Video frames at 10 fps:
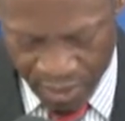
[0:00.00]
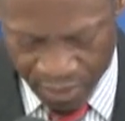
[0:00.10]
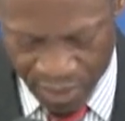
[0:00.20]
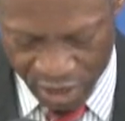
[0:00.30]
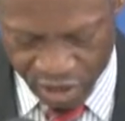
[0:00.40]

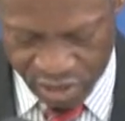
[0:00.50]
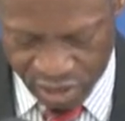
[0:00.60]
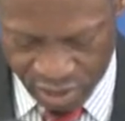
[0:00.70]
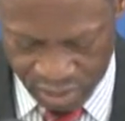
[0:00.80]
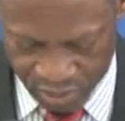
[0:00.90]

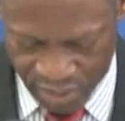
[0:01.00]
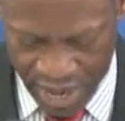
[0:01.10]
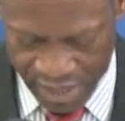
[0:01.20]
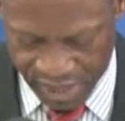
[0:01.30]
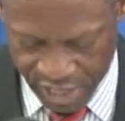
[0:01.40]
but
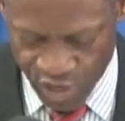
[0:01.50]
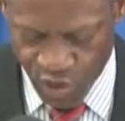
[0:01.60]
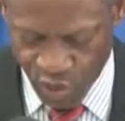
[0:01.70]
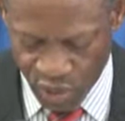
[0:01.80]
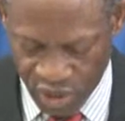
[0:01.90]
by a
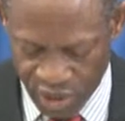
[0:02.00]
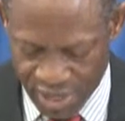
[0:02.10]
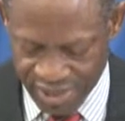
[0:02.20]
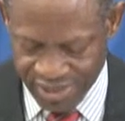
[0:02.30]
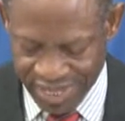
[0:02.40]
newly
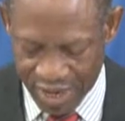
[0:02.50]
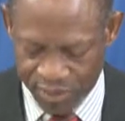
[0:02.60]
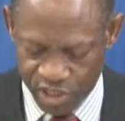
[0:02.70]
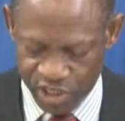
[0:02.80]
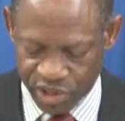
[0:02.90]

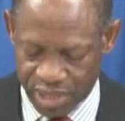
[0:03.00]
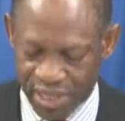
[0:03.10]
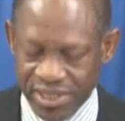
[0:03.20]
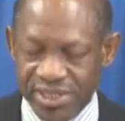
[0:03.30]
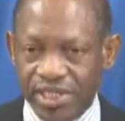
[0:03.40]
established
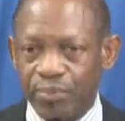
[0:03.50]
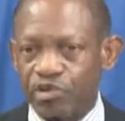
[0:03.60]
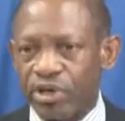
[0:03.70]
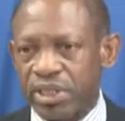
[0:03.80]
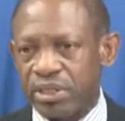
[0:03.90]
and
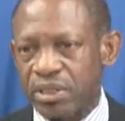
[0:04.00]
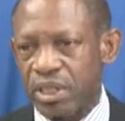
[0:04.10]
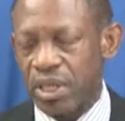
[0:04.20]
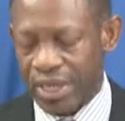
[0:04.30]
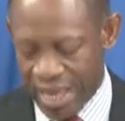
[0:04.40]
separate
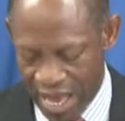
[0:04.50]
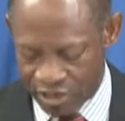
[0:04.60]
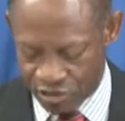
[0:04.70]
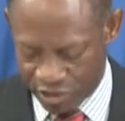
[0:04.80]
land